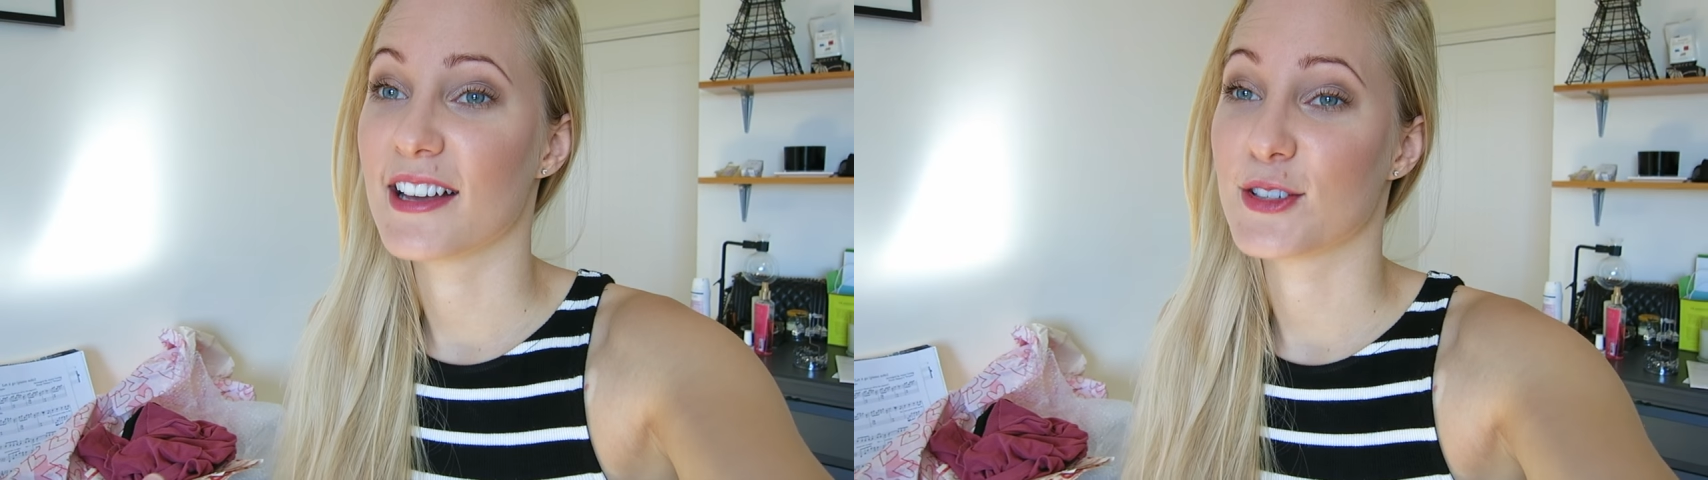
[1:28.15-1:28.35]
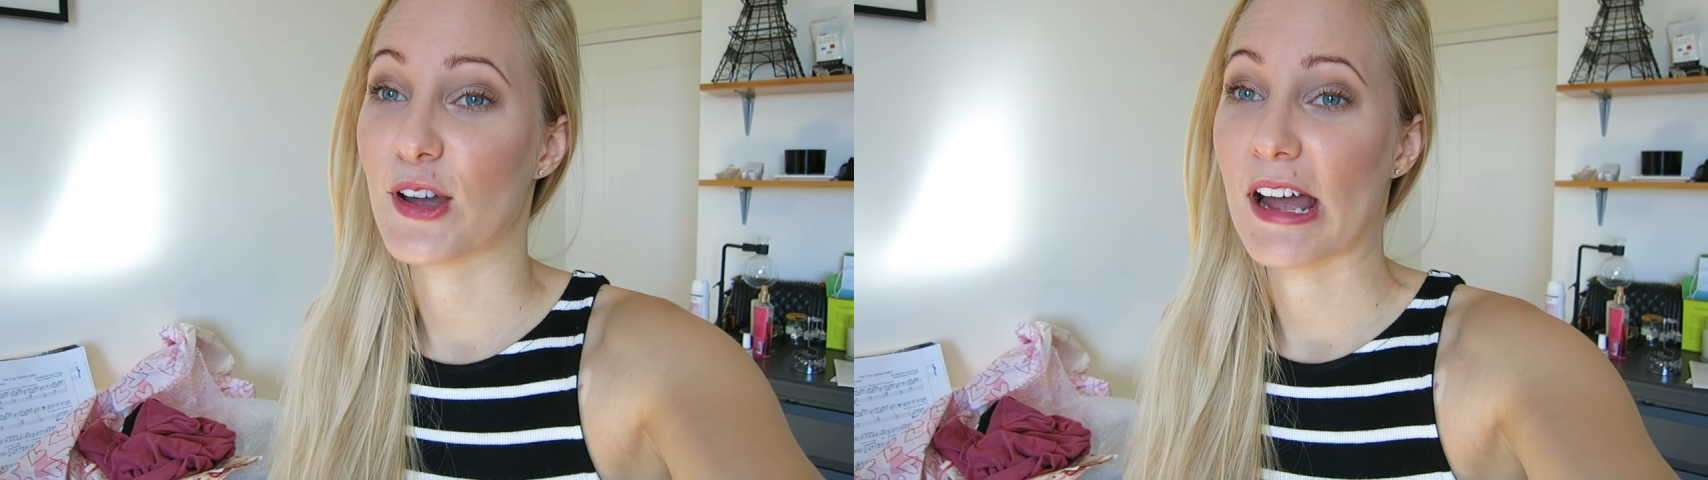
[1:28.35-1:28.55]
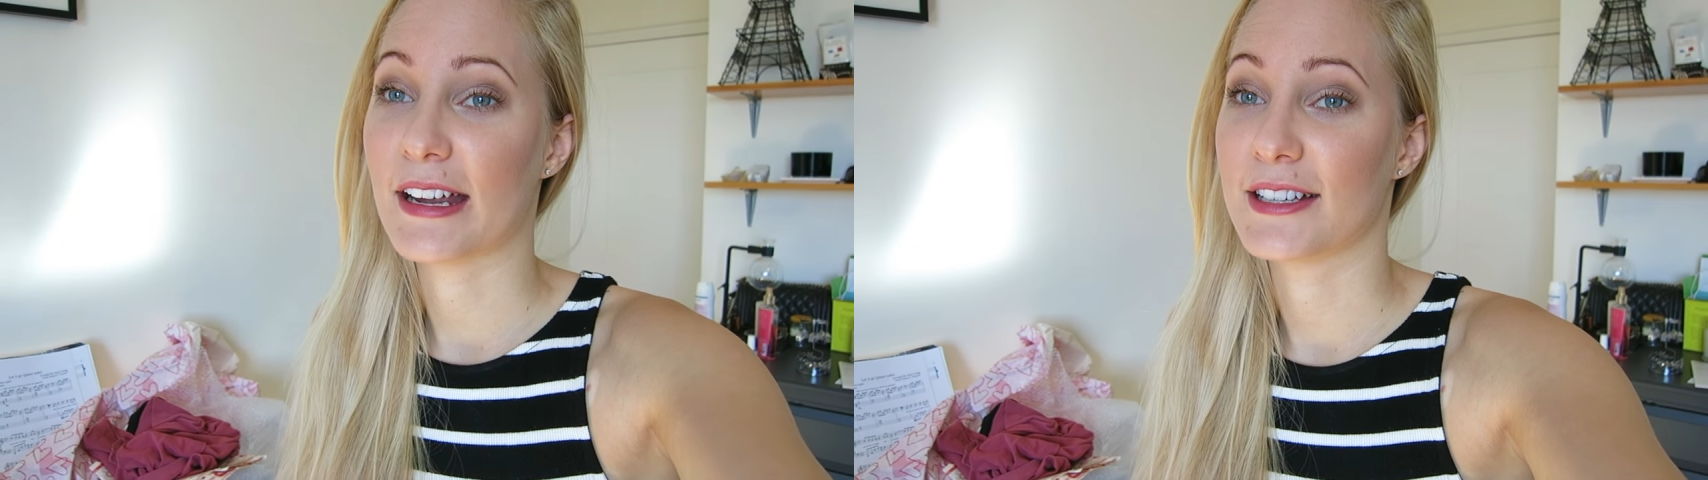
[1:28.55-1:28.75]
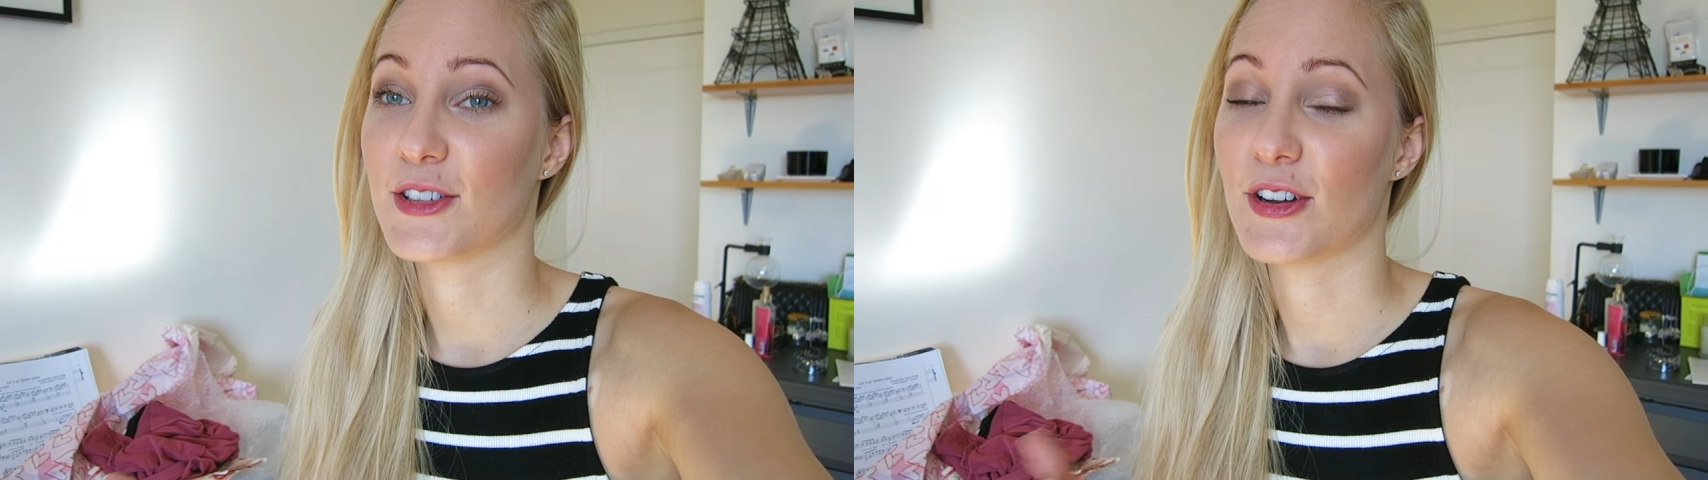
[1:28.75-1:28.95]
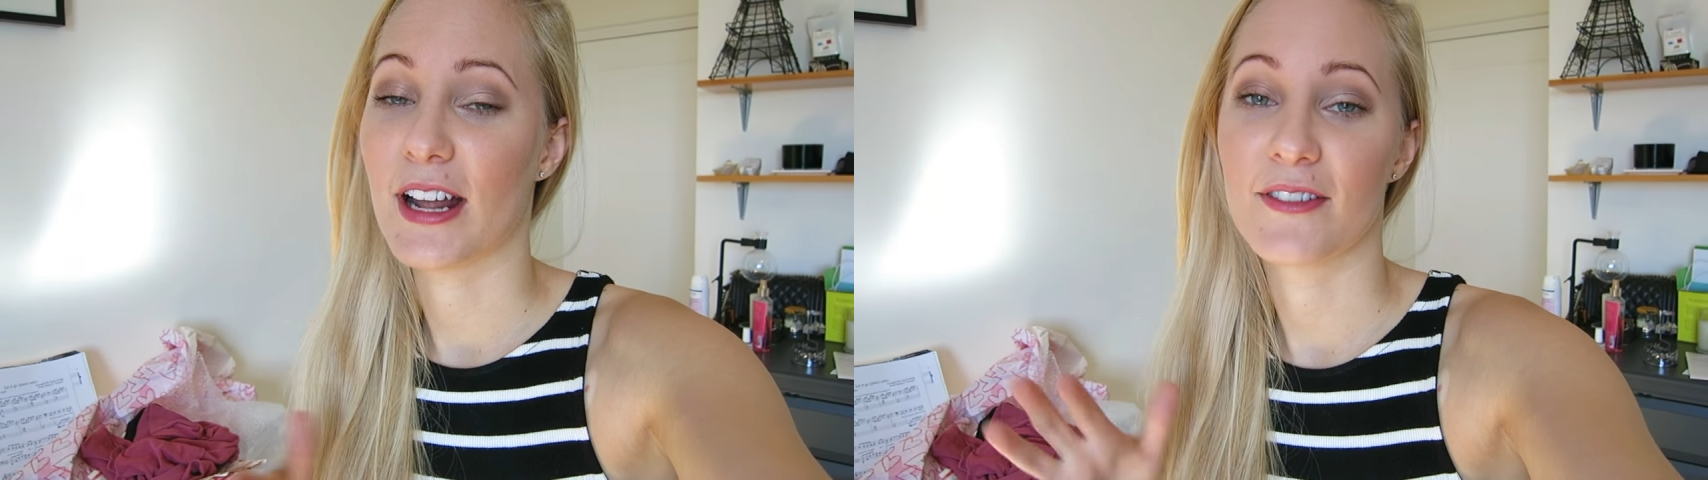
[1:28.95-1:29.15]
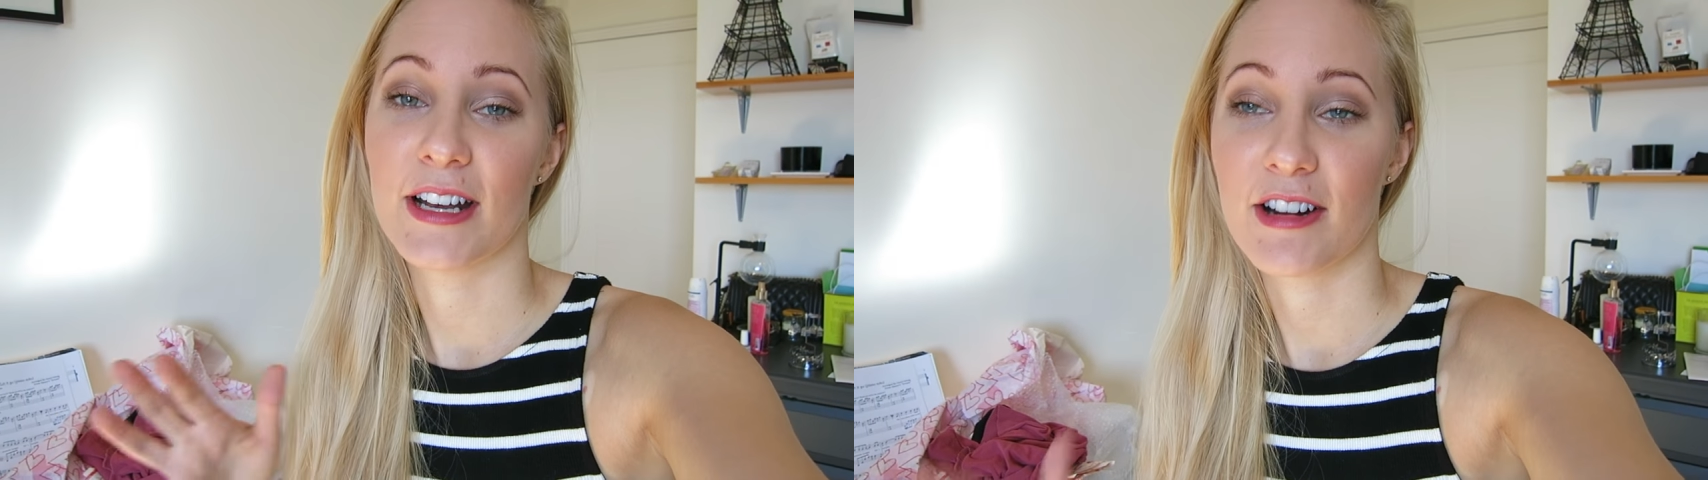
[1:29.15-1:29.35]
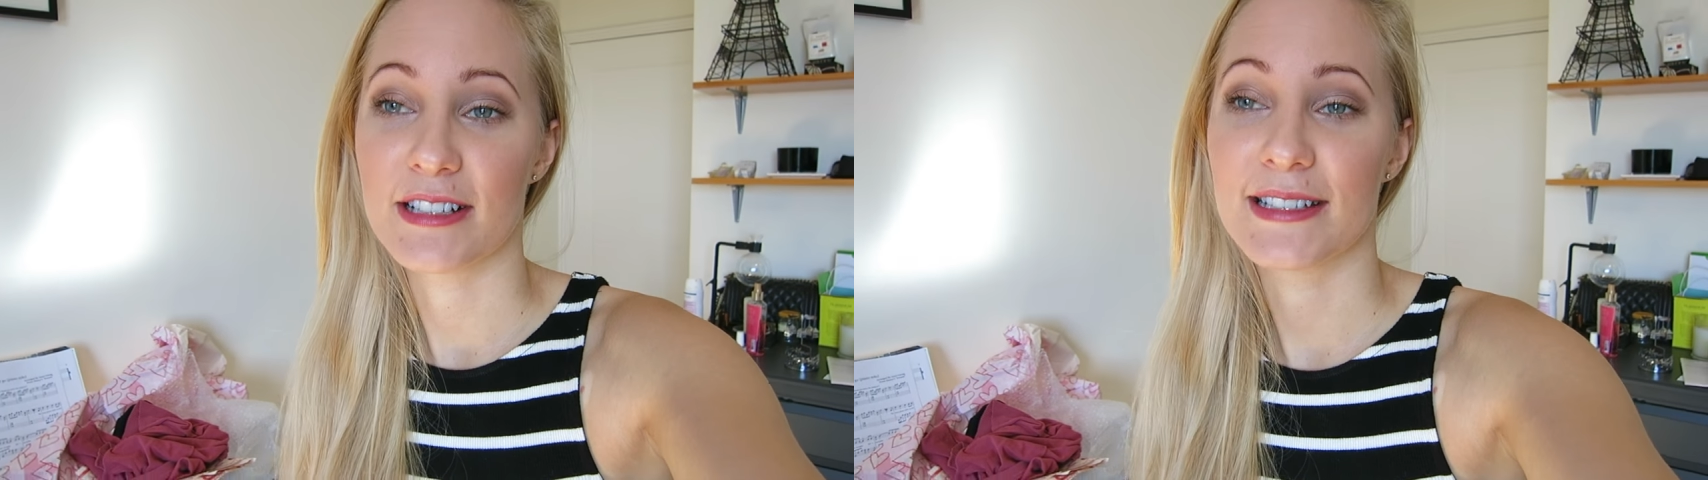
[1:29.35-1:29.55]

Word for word: so I don't have any regrets.